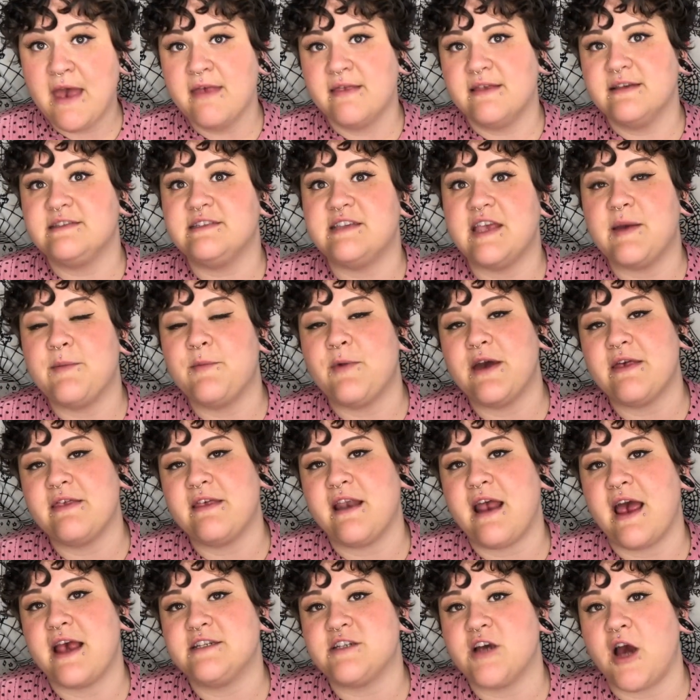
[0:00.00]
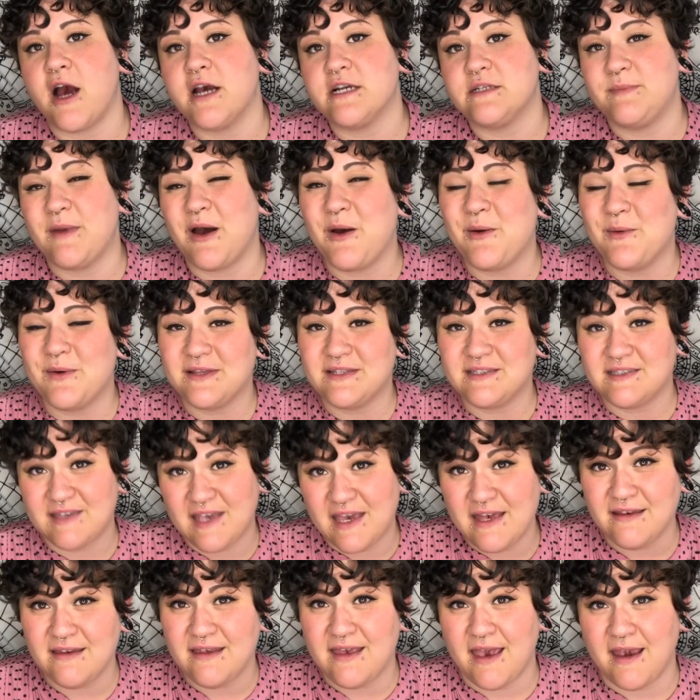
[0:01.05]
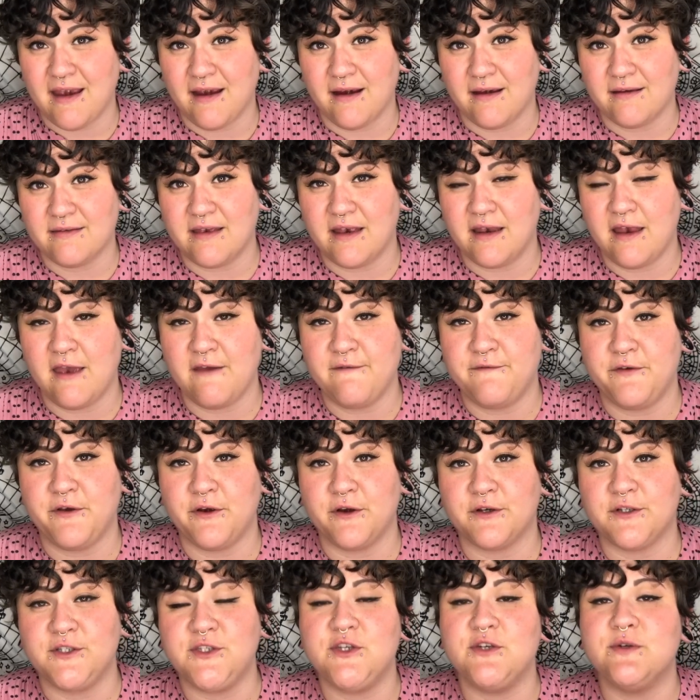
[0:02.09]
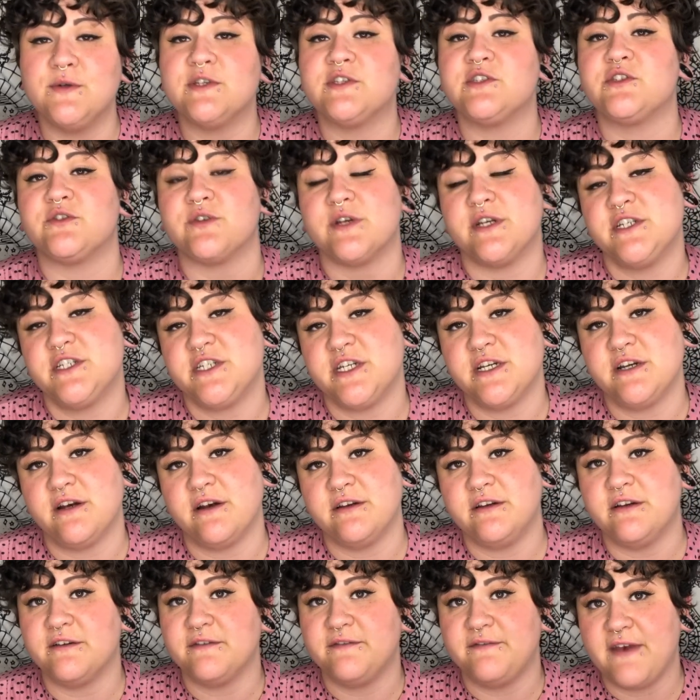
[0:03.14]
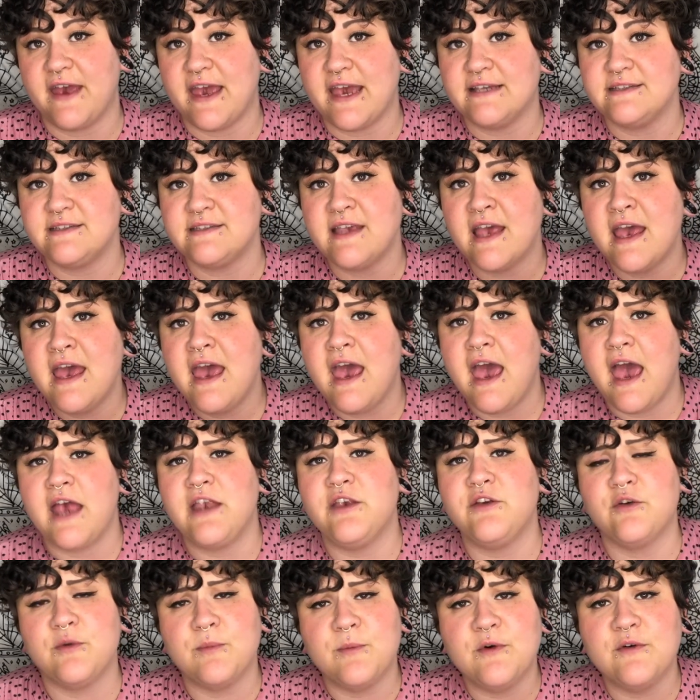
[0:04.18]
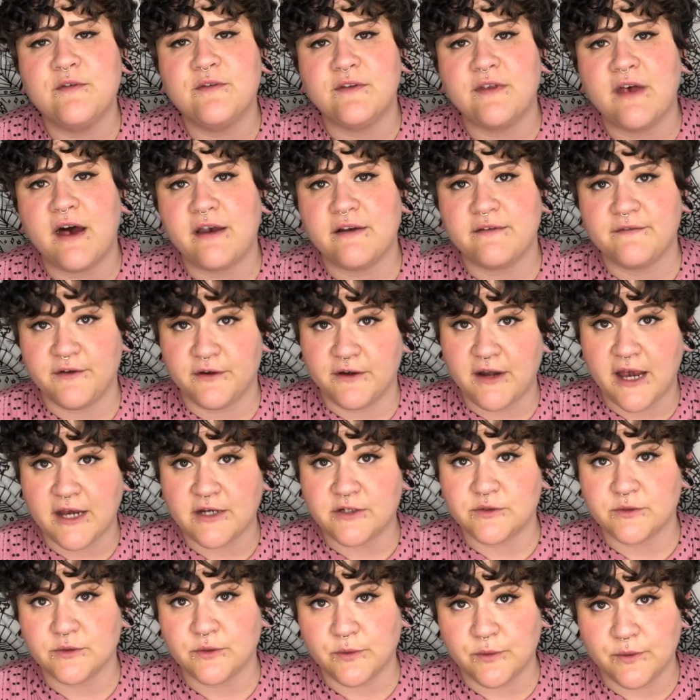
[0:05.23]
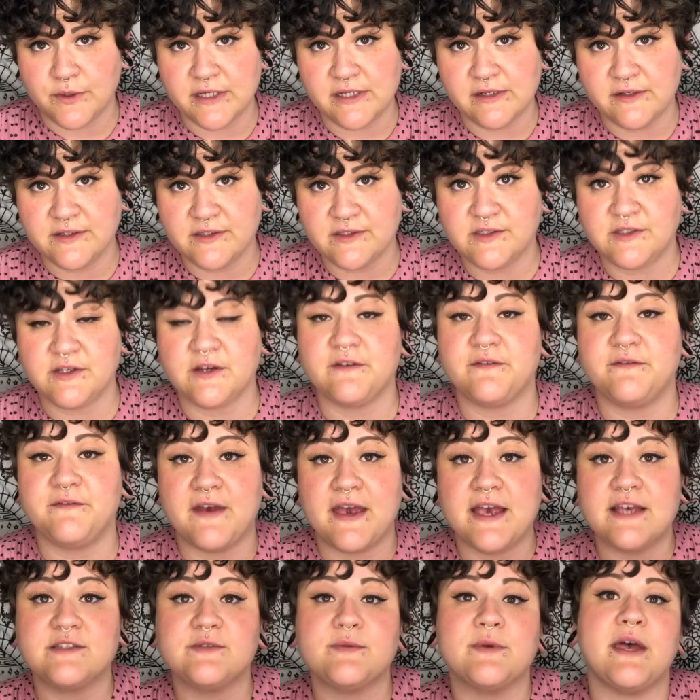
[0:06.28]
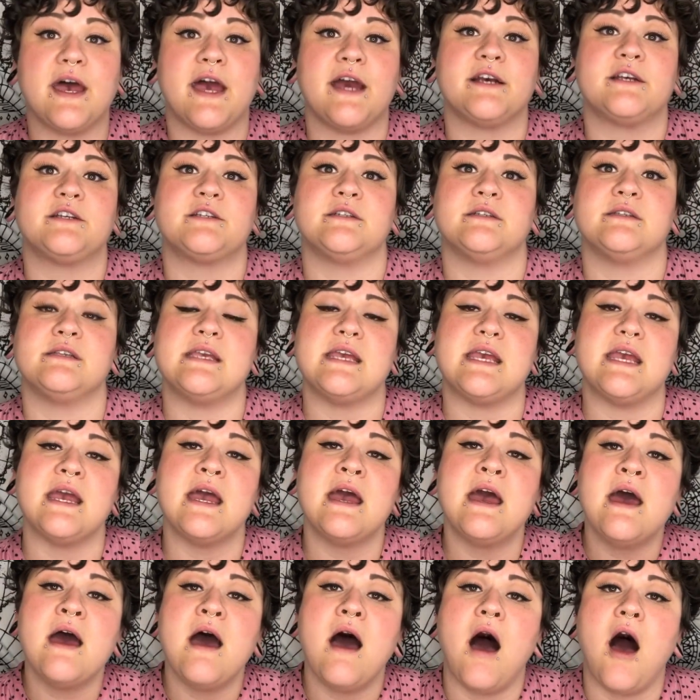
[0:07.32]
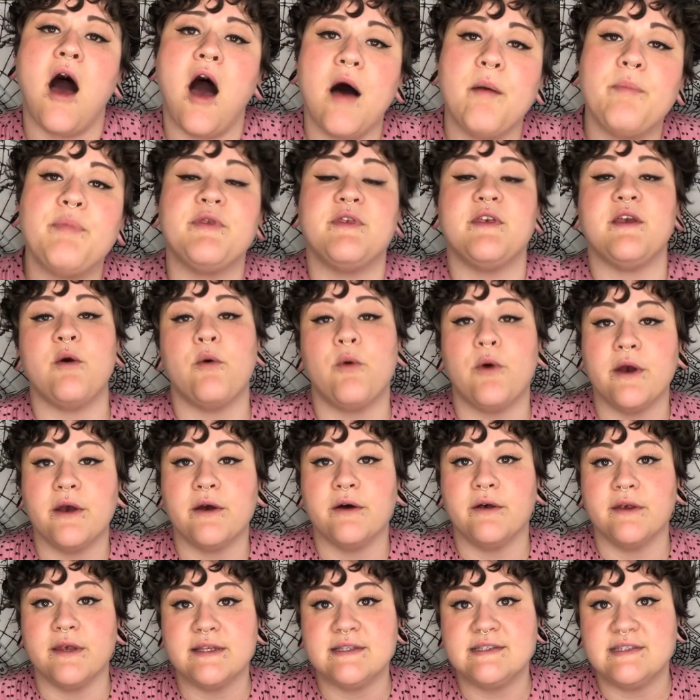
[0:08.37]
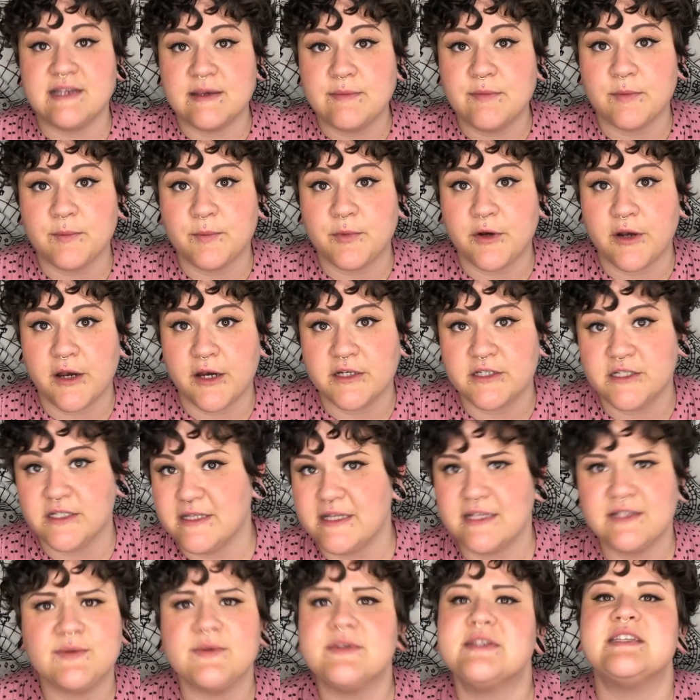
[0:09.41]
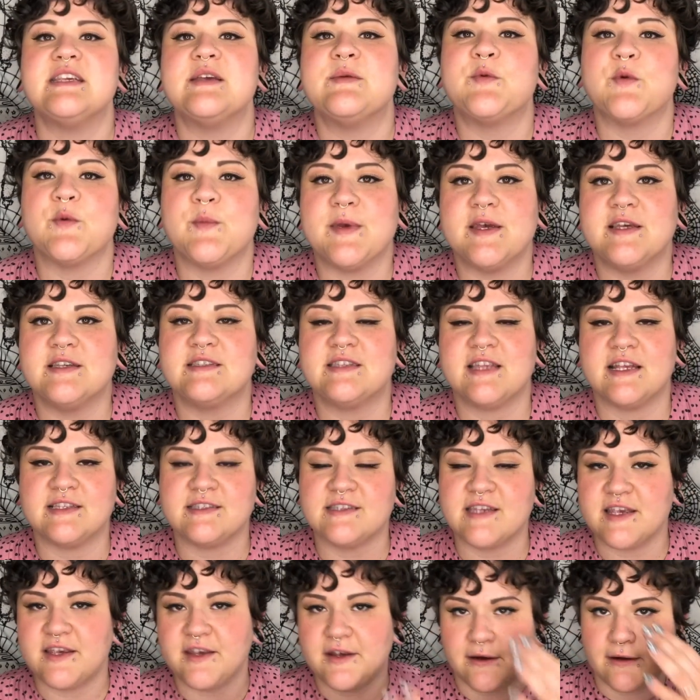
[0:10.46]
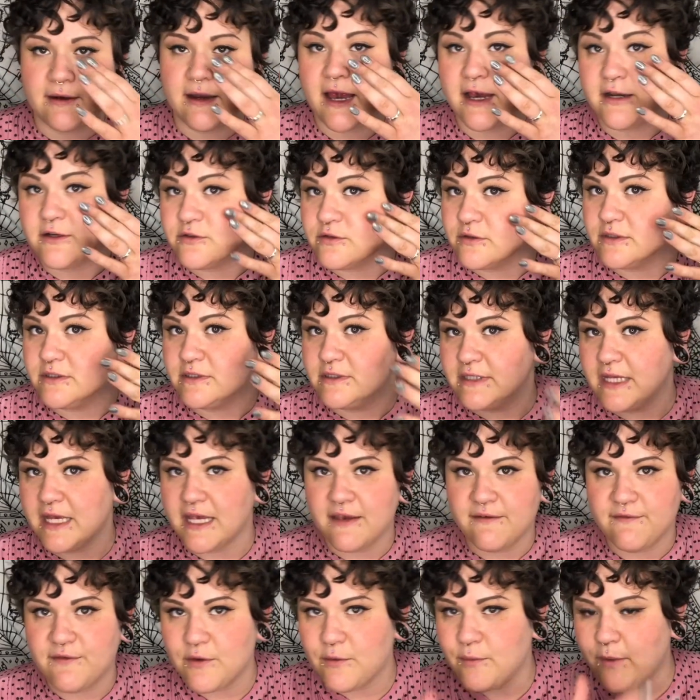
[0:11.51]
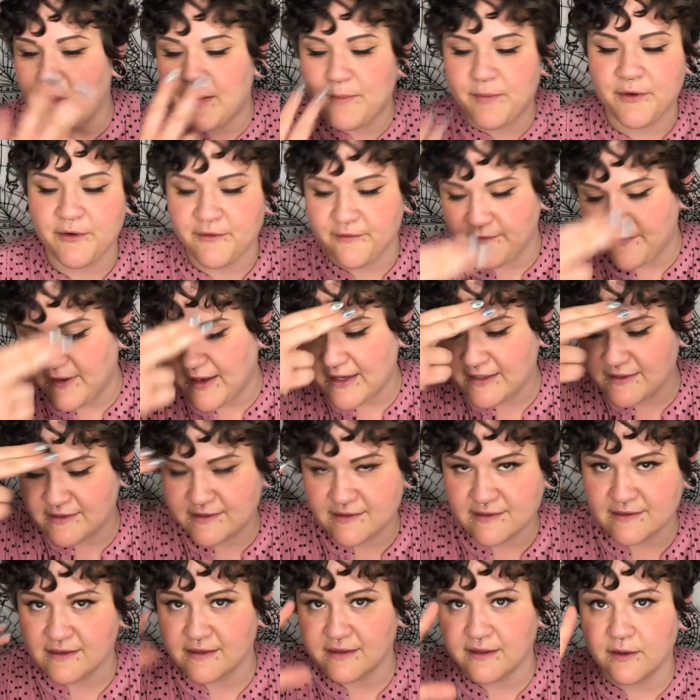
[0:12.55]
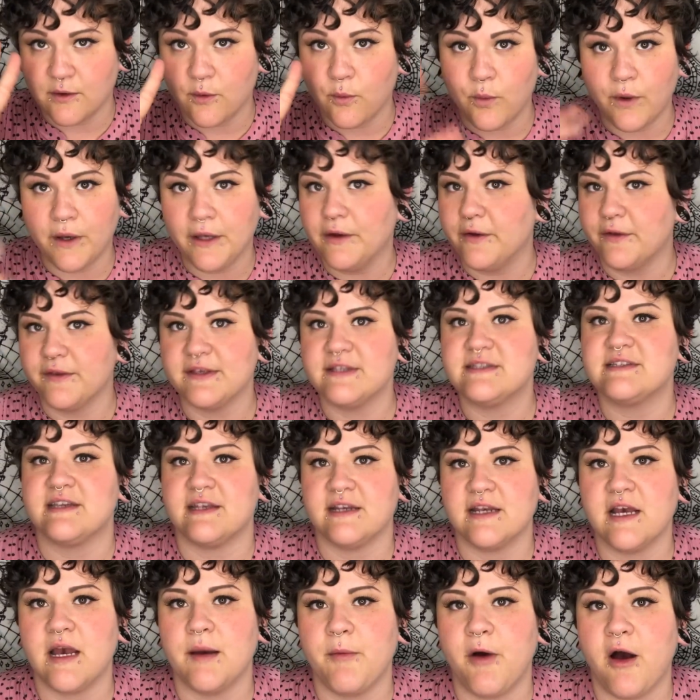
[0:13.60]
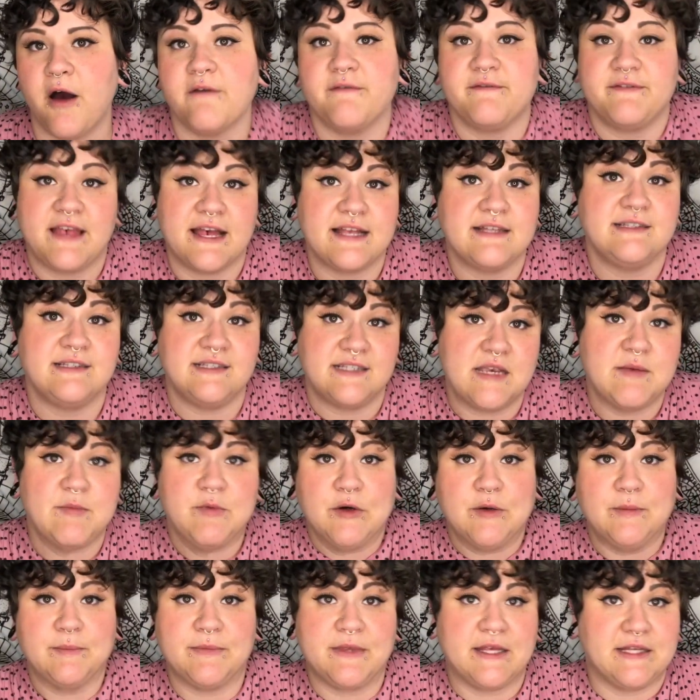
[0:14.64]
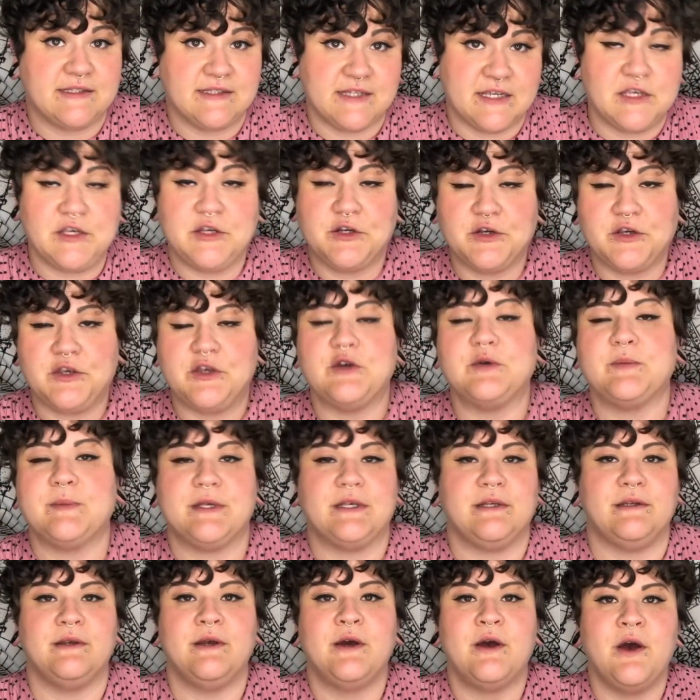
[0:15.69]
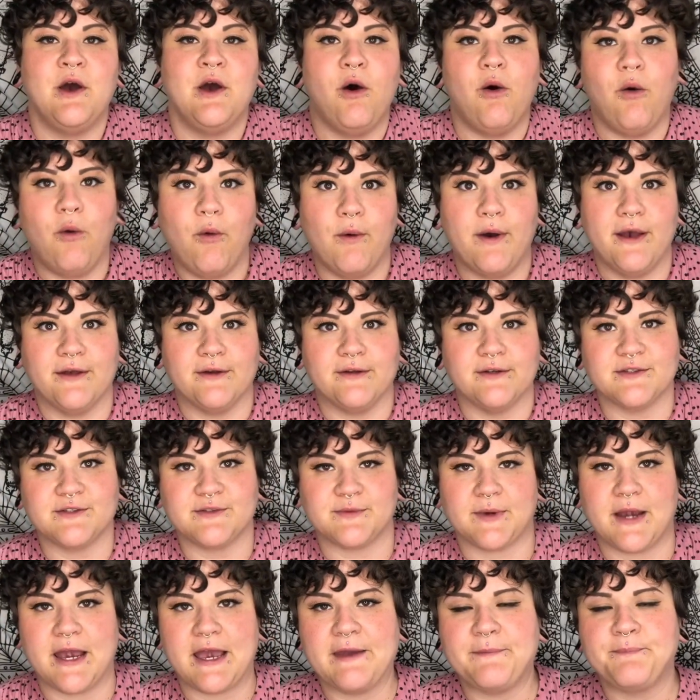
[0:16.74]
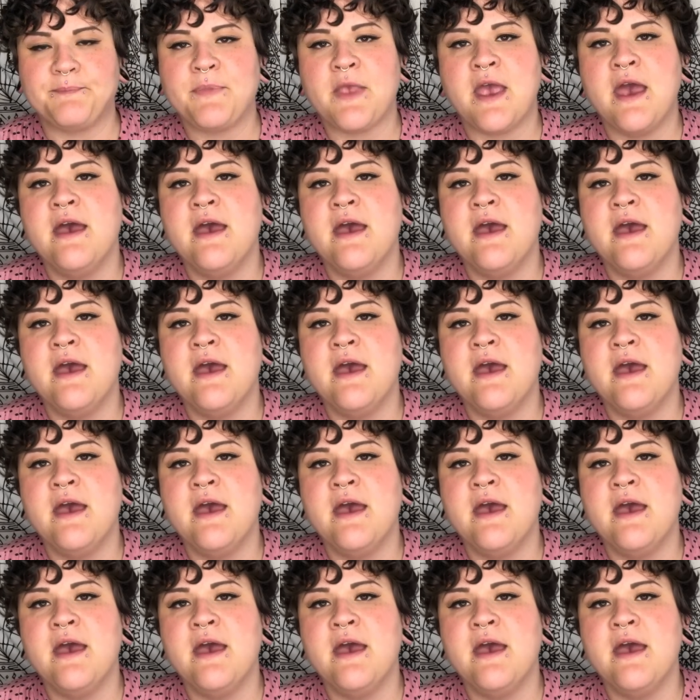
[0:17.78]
The same way that I talked about with skincare, that if you're too astringent on your face and you remove a lot of your natural oils, your face will actually up the oil and sebum production. That's what sebum is. That's like your natural, like if you wipe your face, the oil that's gonna come off. That's sebum. That's like your human oils, right?